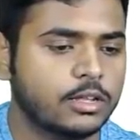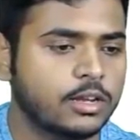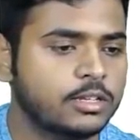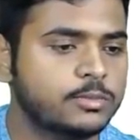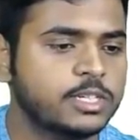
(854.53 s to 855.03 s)

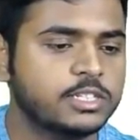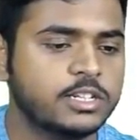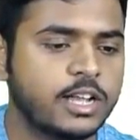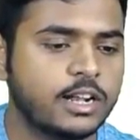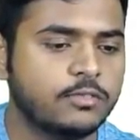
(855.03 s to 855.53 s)
it is mentioned
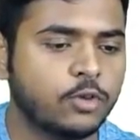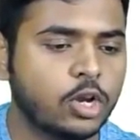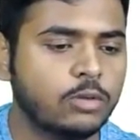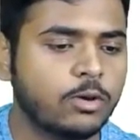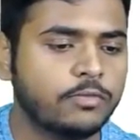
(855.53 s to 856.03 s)
that
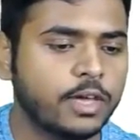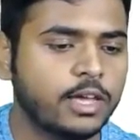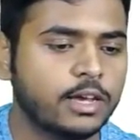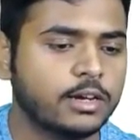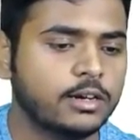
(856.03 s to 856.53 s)
volume of
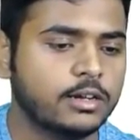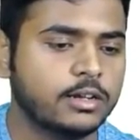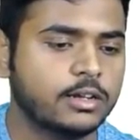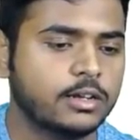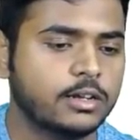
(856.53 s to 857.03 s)
air
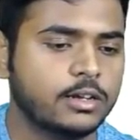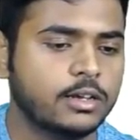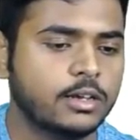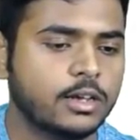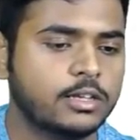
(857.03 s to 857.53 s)

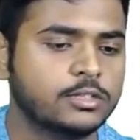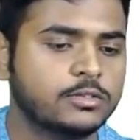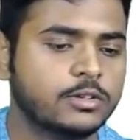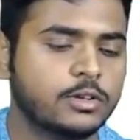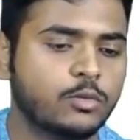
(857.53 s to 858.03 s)
is
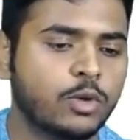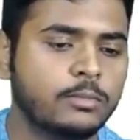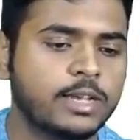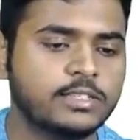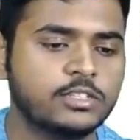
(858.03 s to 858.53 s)

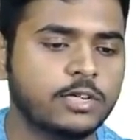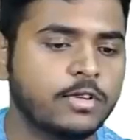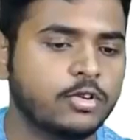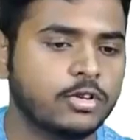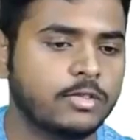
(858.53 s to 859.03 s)
1/6 of the
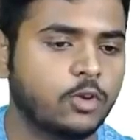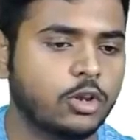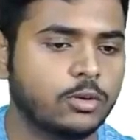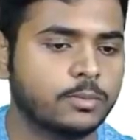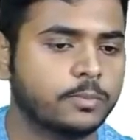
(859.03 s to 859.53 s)
total
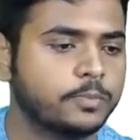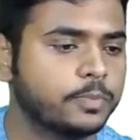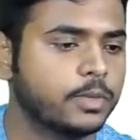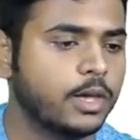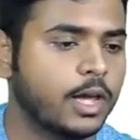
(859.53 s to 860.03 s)
volume
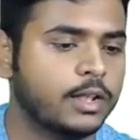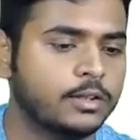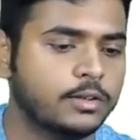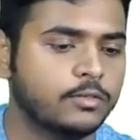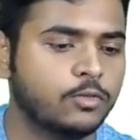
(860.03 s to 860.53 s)
and
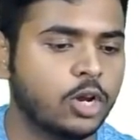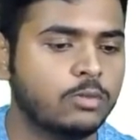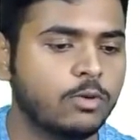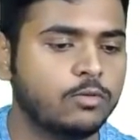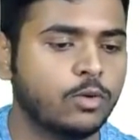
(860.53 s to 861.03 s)
volume
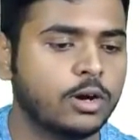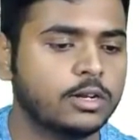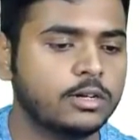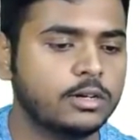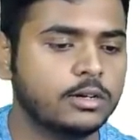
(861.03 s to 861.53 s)
of water